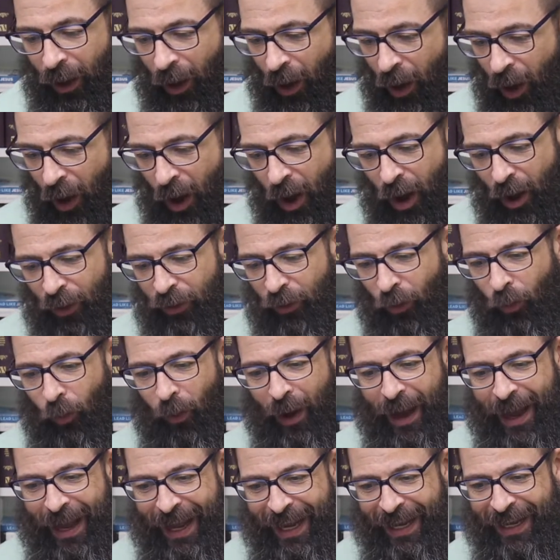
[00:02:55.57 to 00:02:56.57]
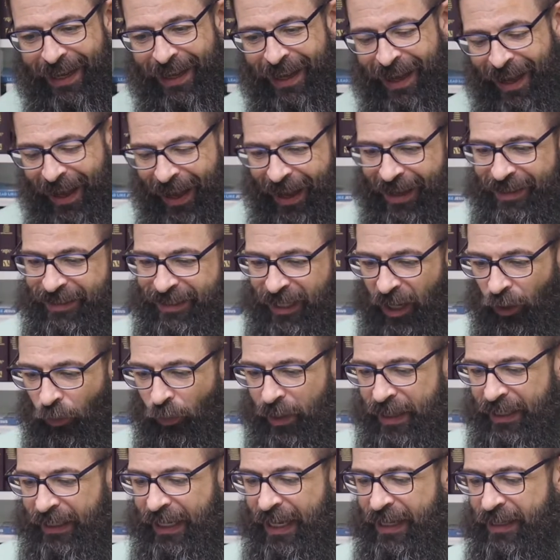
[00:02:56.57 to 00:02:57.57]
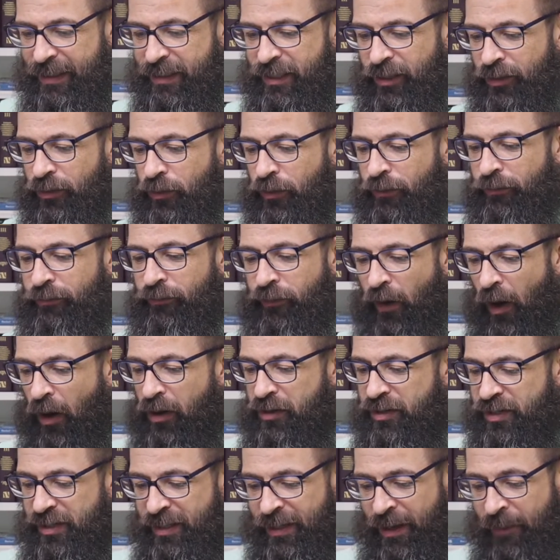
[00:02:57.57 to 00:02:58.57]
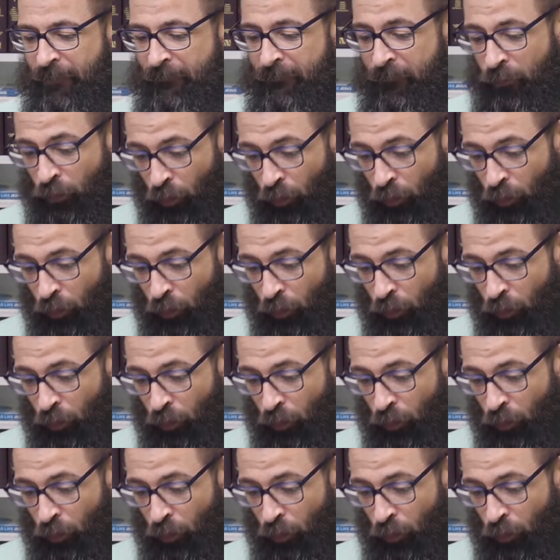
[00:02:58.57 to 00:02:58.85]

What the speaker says: all the way until we get to verse,